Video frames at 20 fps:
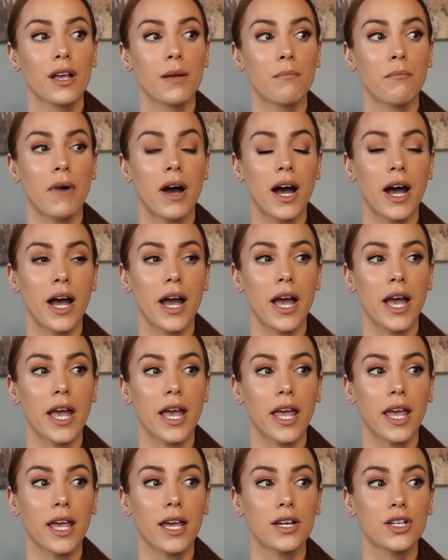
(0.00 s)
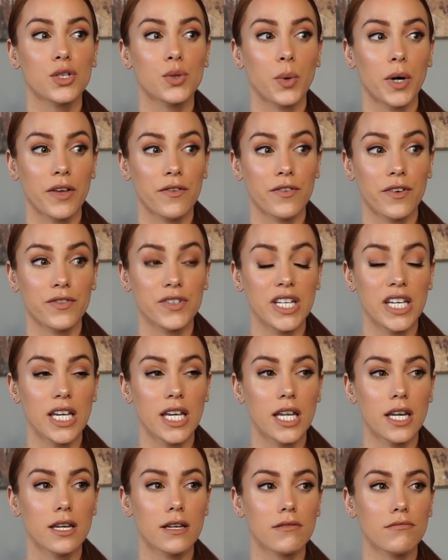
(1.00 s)
my
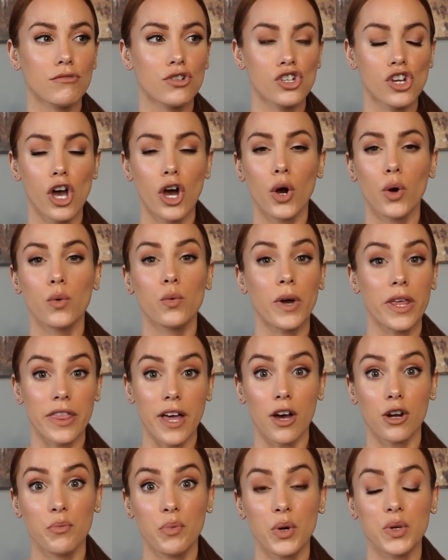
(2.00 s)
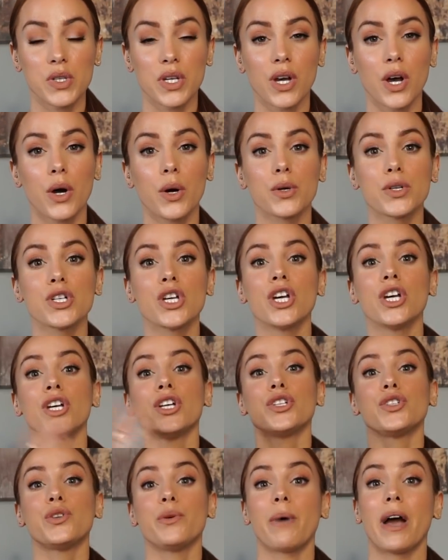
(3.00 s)
2015 show without a posing coach
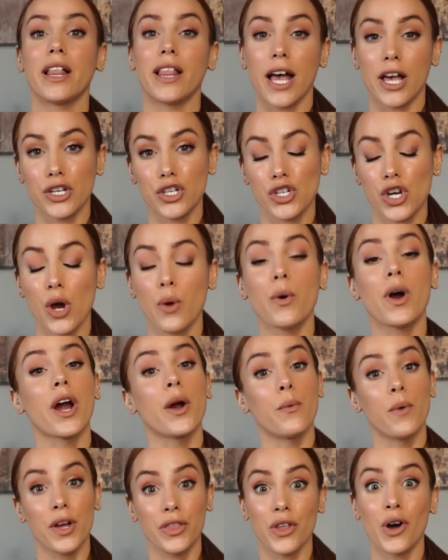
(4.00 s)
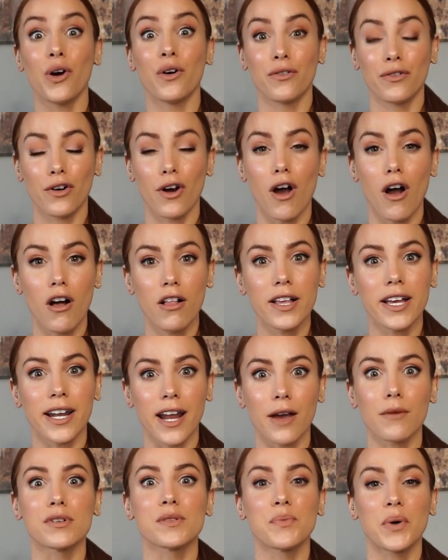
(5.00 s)
to my last show where I won the overall, and
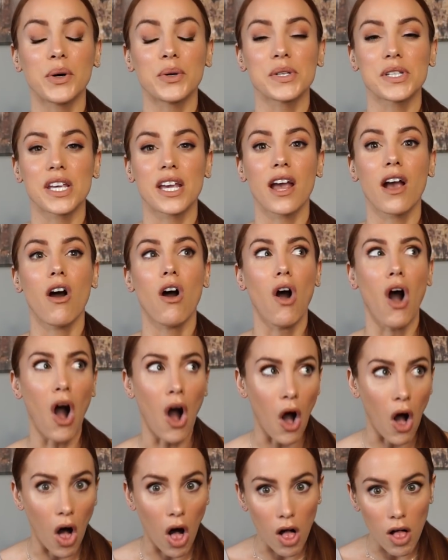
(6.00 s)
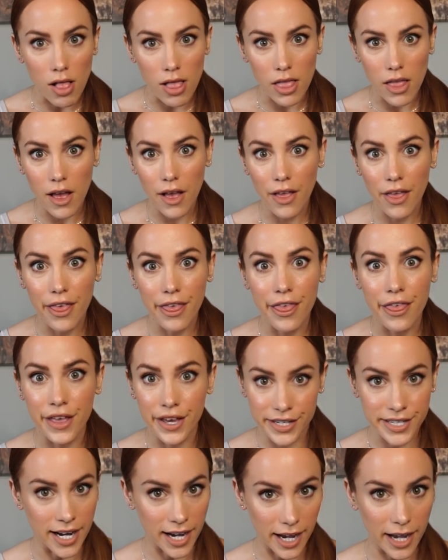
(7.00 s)
I was posing all
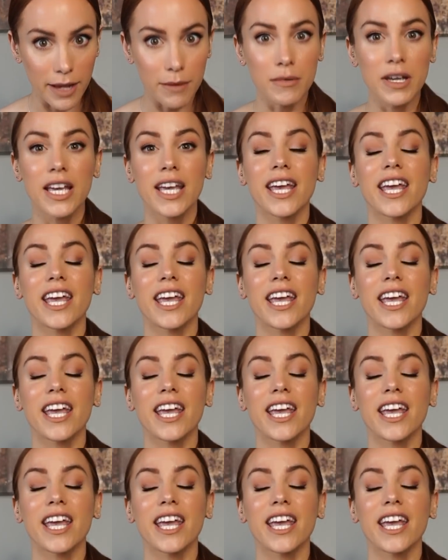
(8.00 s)
the time.